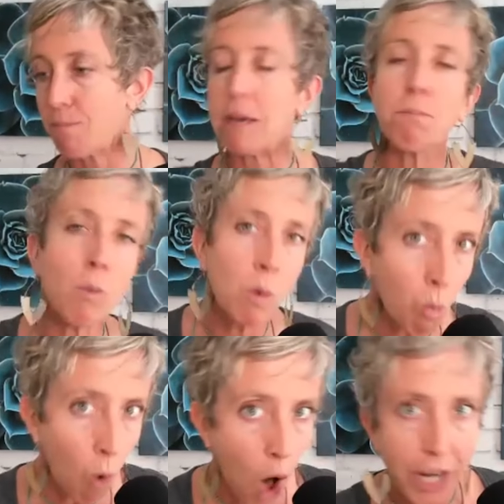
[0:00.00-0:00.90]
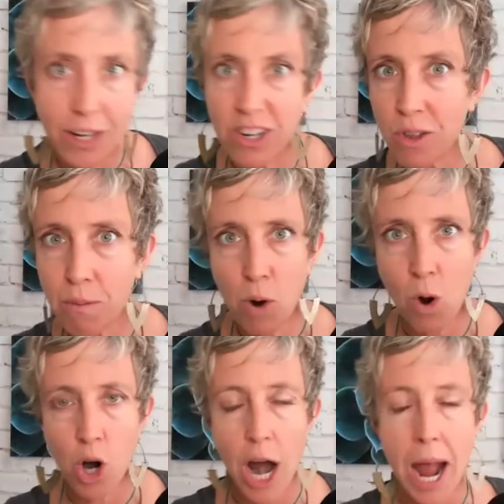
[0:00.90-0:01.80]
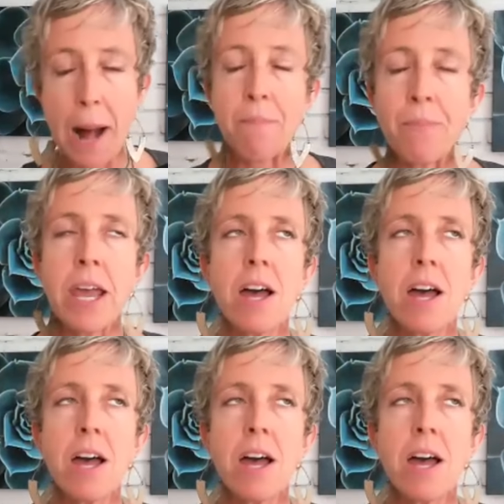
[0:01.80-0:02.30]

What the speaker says: People were wanting to do the program.